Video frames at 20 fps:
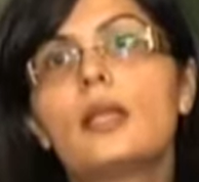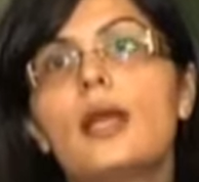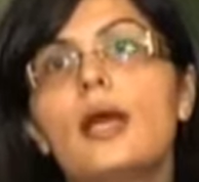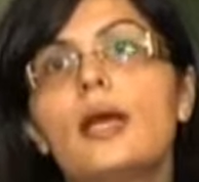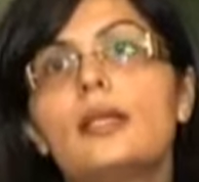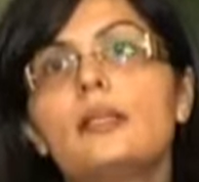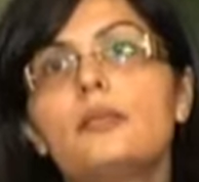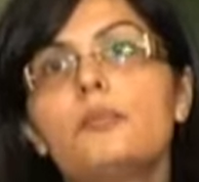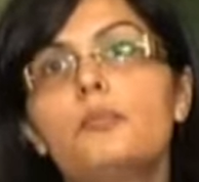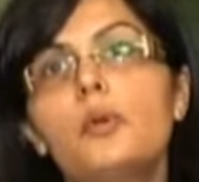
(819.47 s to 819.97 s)

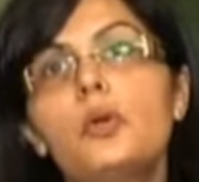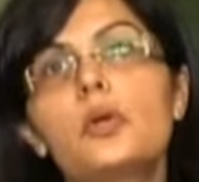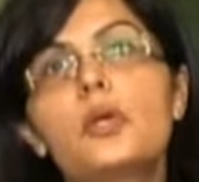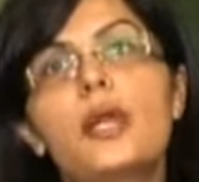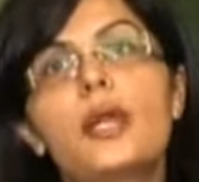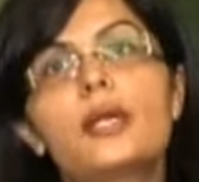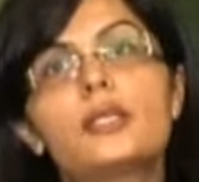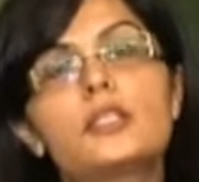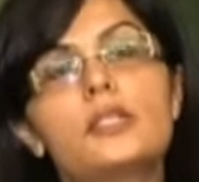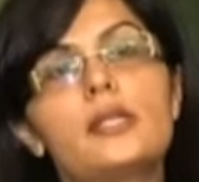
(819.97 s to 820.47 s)
And the book
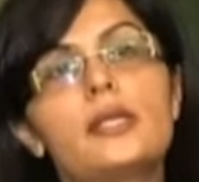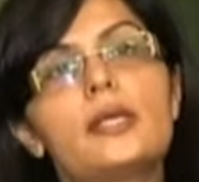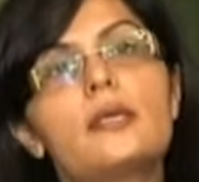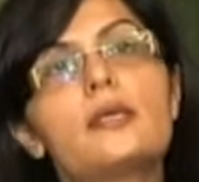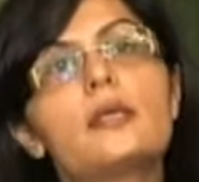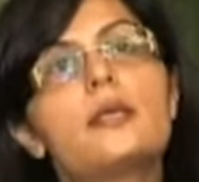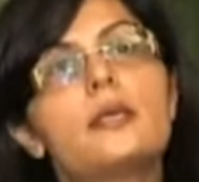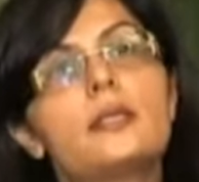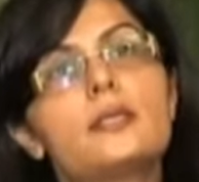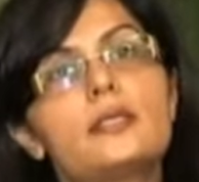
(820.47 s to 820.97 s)

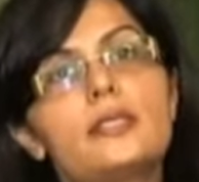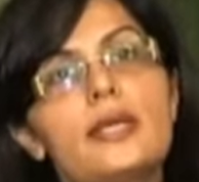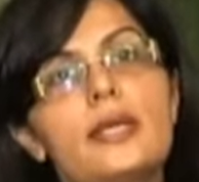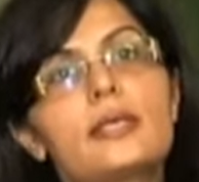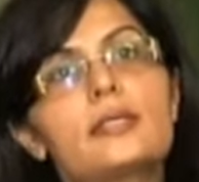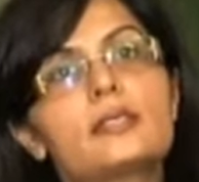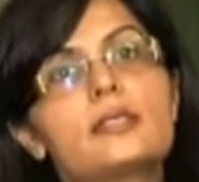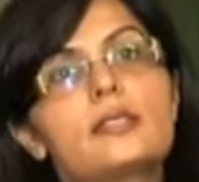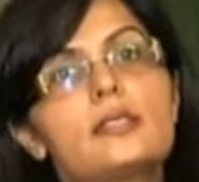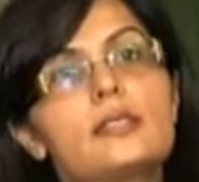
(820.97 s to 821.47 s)
actually
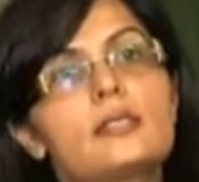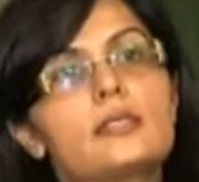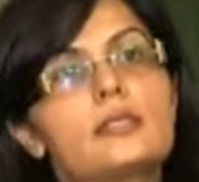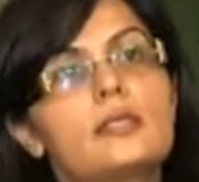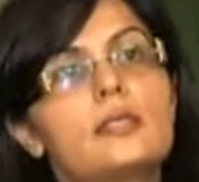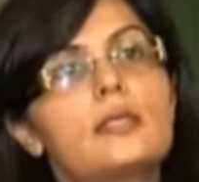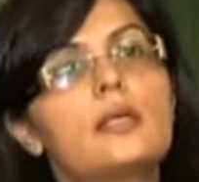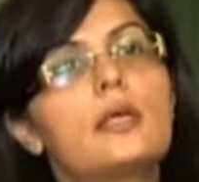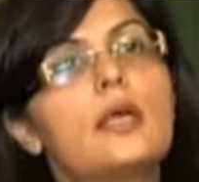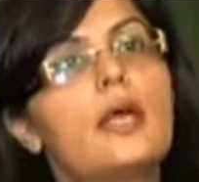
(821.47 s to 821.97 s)
takes
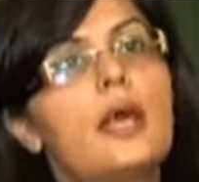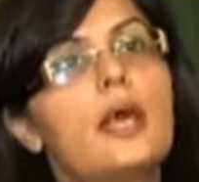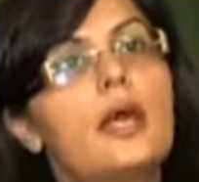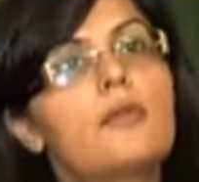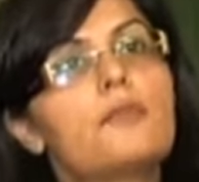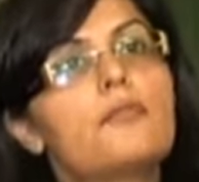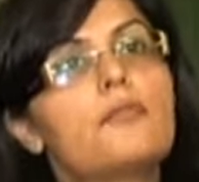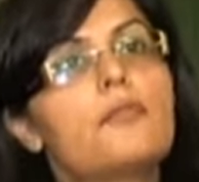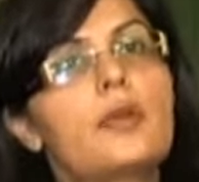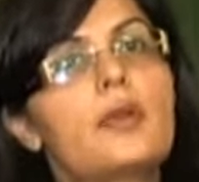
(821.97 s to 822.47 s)
this and
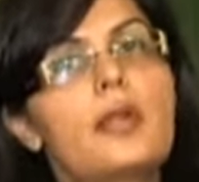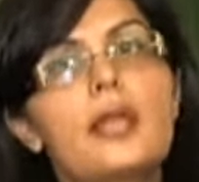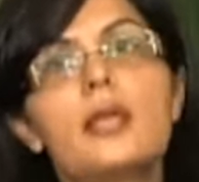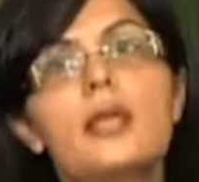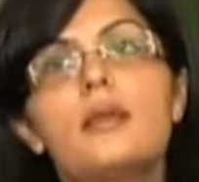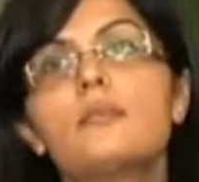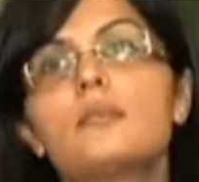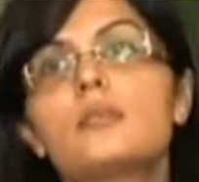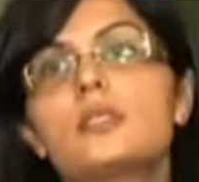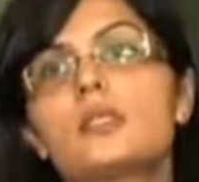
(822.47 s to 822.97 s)

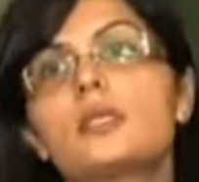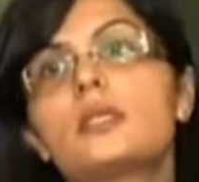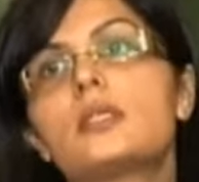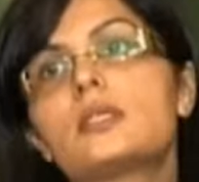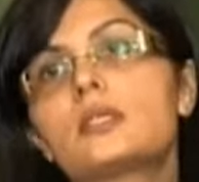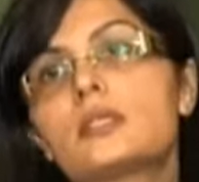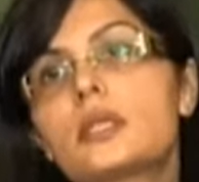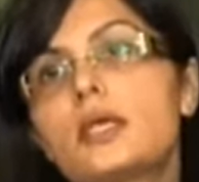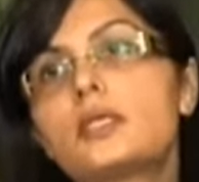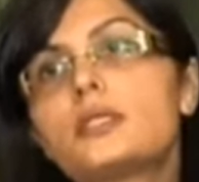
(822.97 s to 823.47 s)
frames the
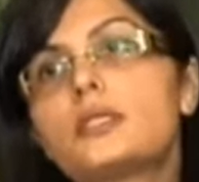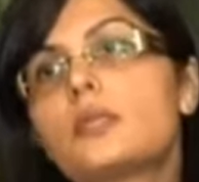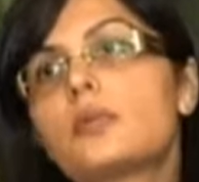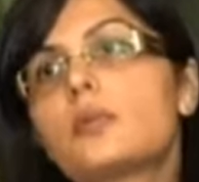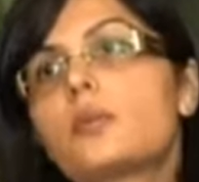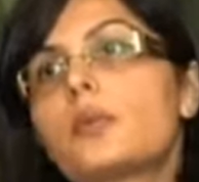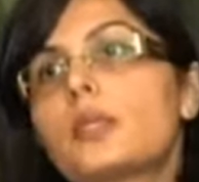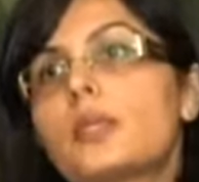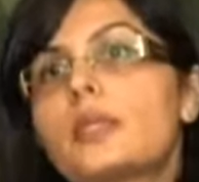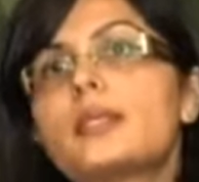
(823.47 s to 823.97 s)

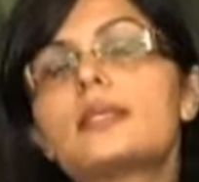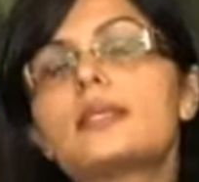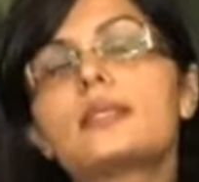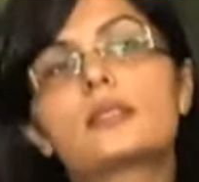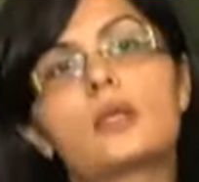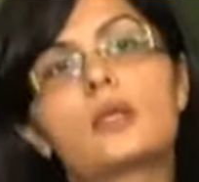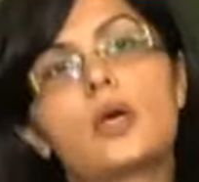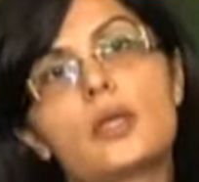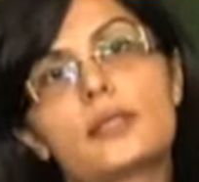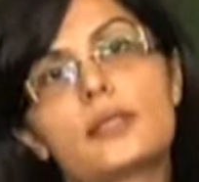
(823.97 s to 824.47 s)
discussion within this
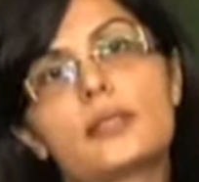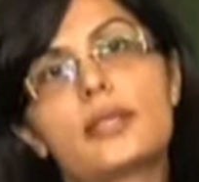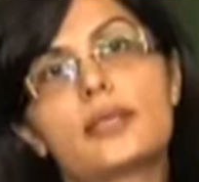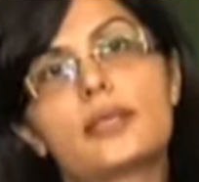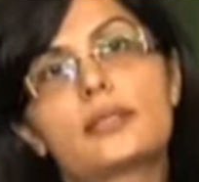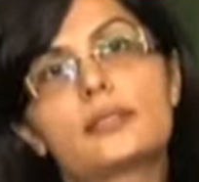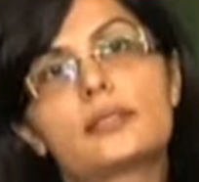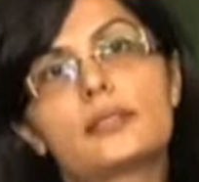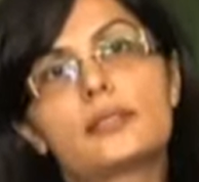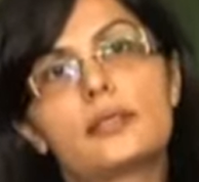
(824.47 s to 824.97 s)

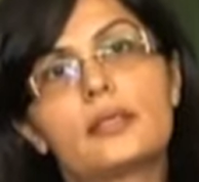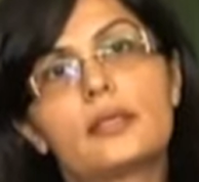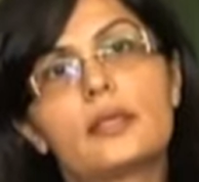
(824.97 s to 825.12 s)
context.